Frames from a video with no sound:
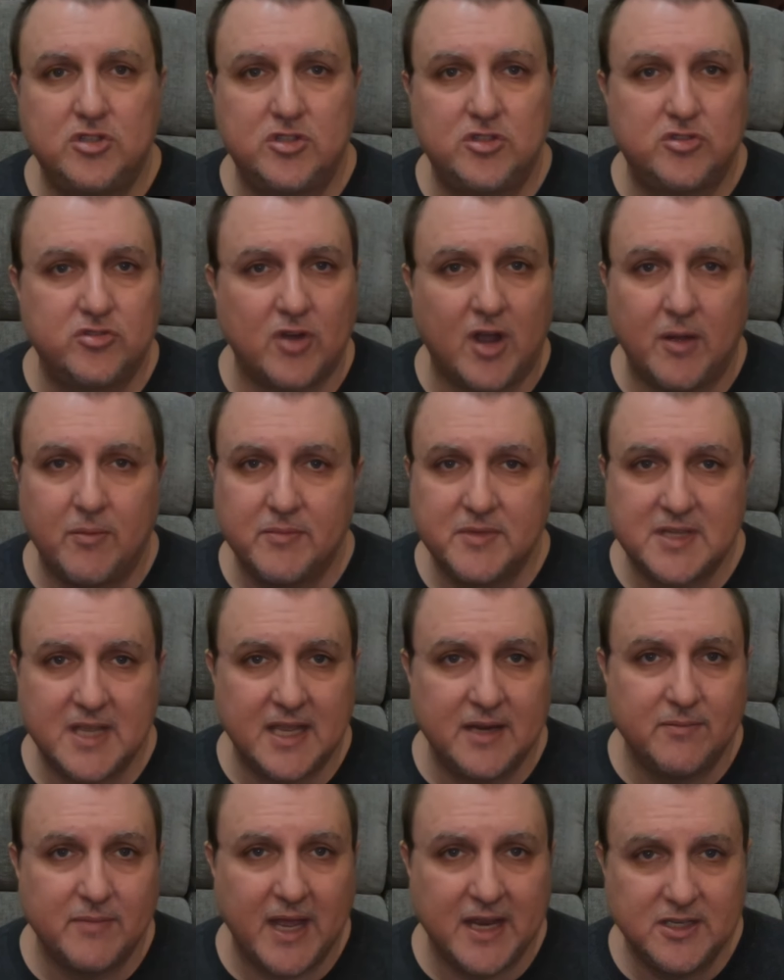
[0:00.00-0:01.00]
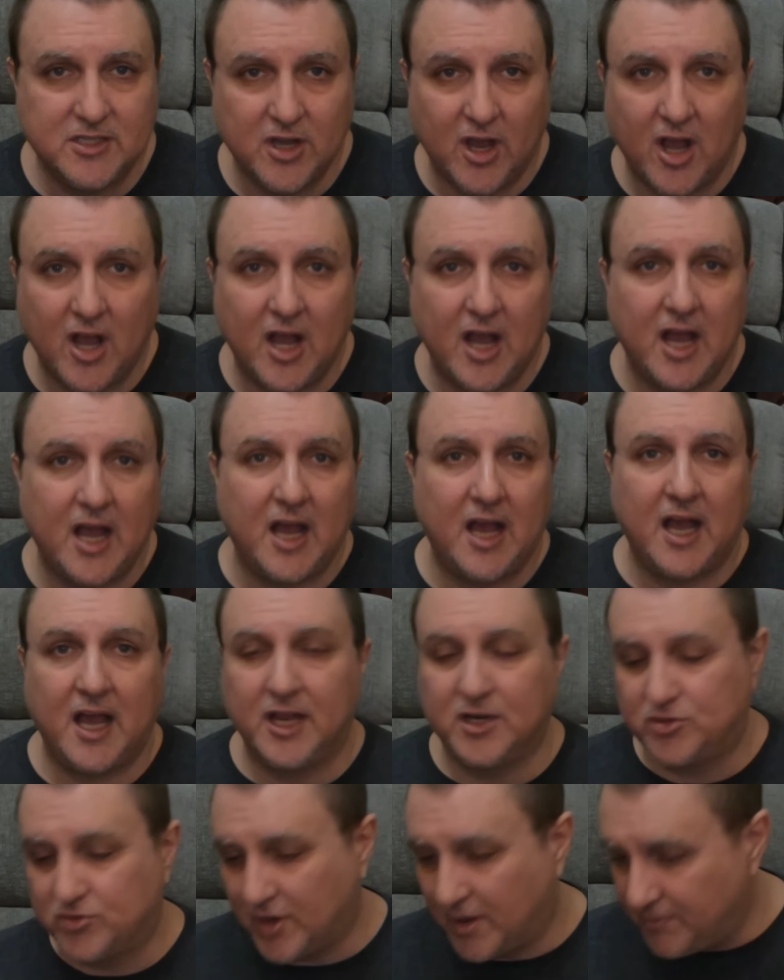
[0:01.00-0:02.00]
drums in my DAW,
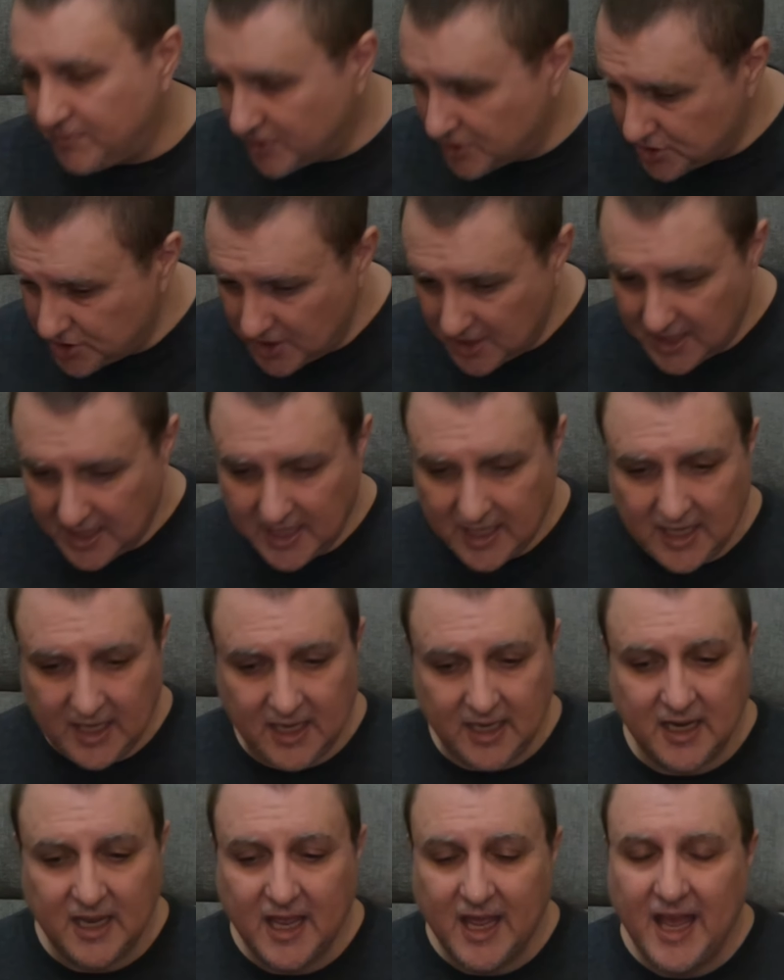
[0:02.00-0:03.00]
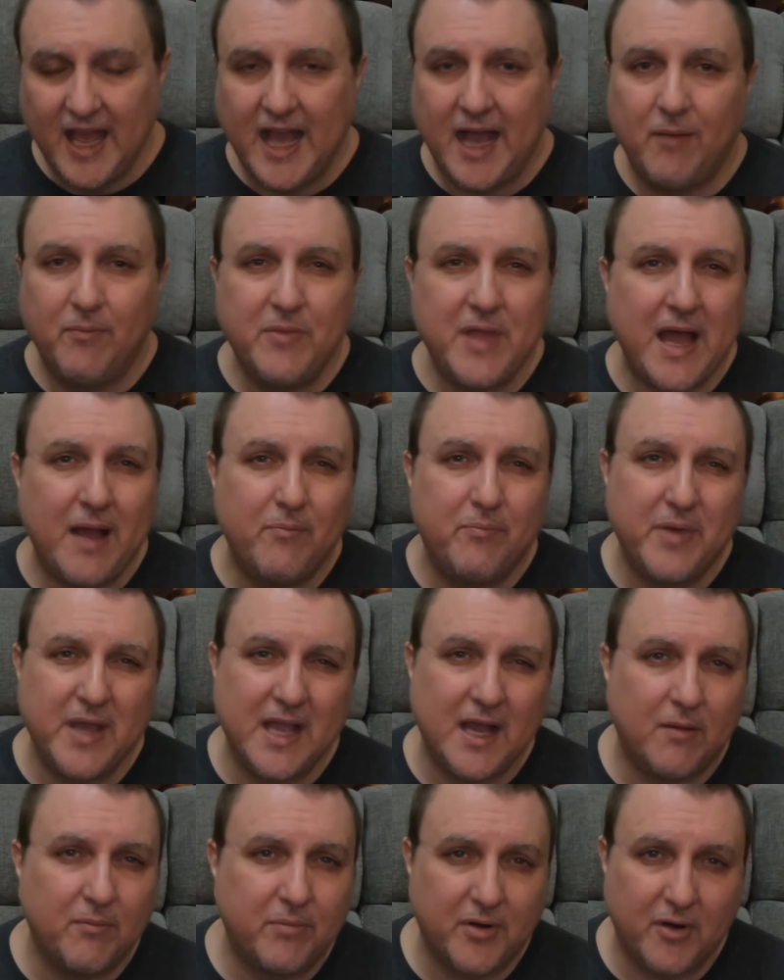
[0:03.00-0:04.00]
a drum machine. I'm not big
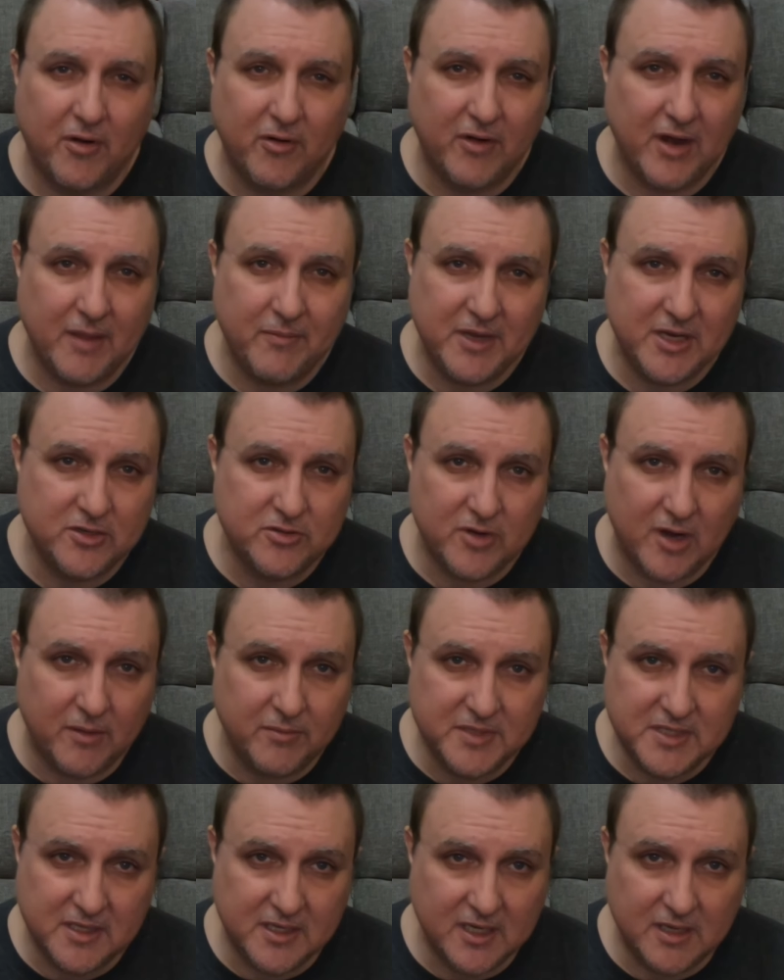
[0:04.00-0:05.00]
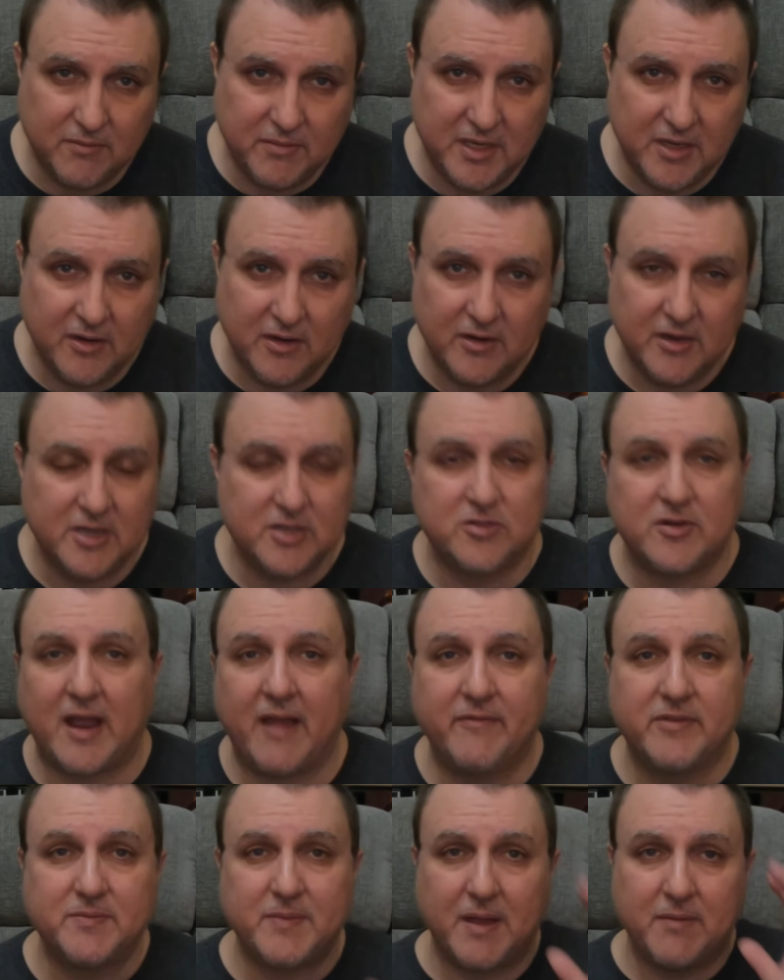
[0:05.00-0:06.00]
on programming drums in the computer. It
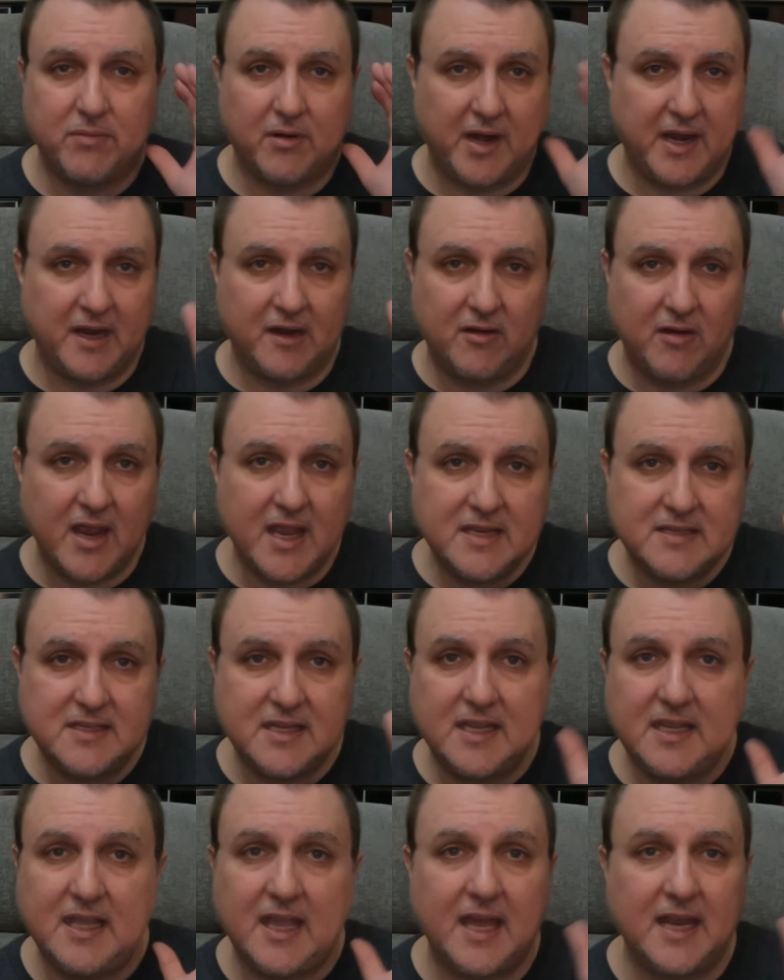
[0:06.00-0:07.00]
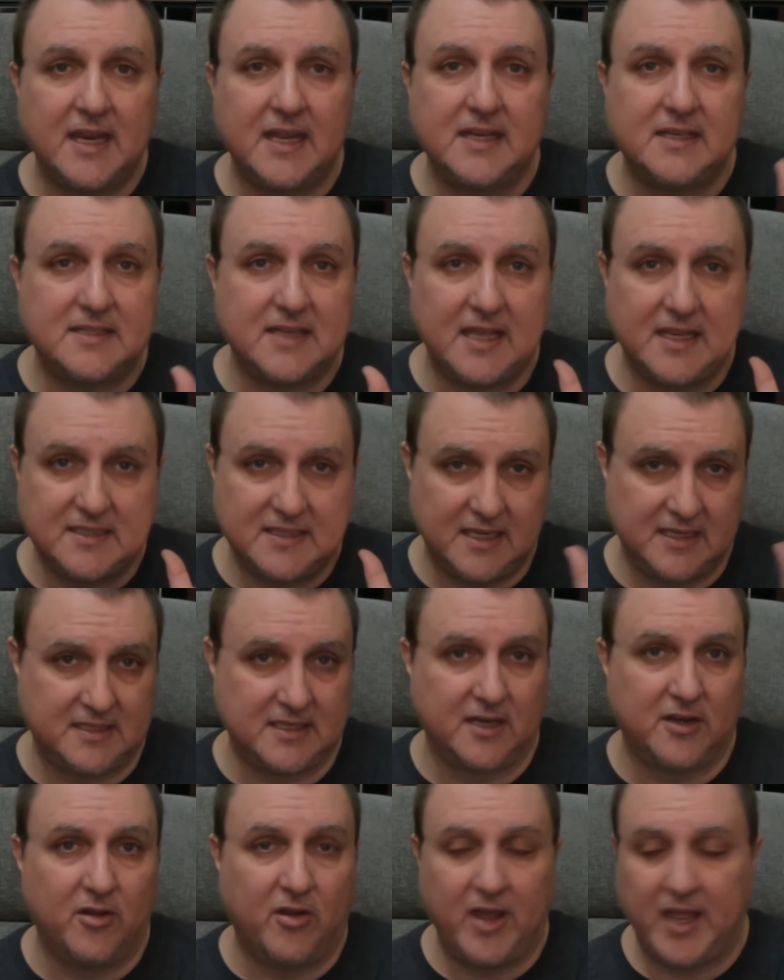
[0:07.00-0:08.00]
drives my brain crazy, and it's
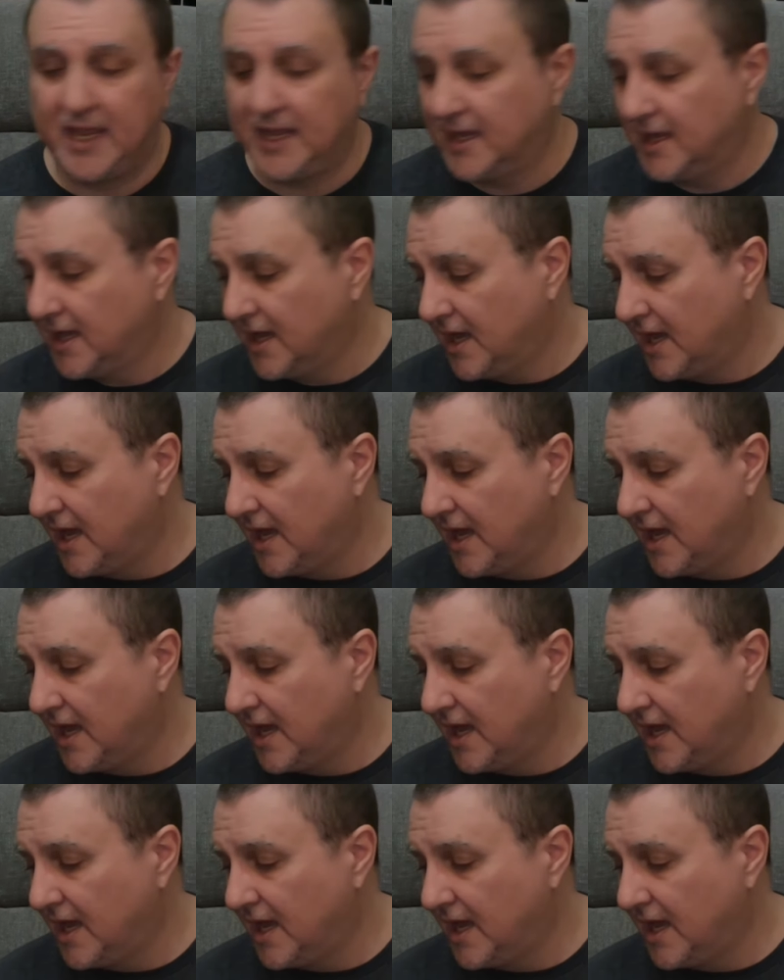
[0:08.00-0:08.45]
annoying.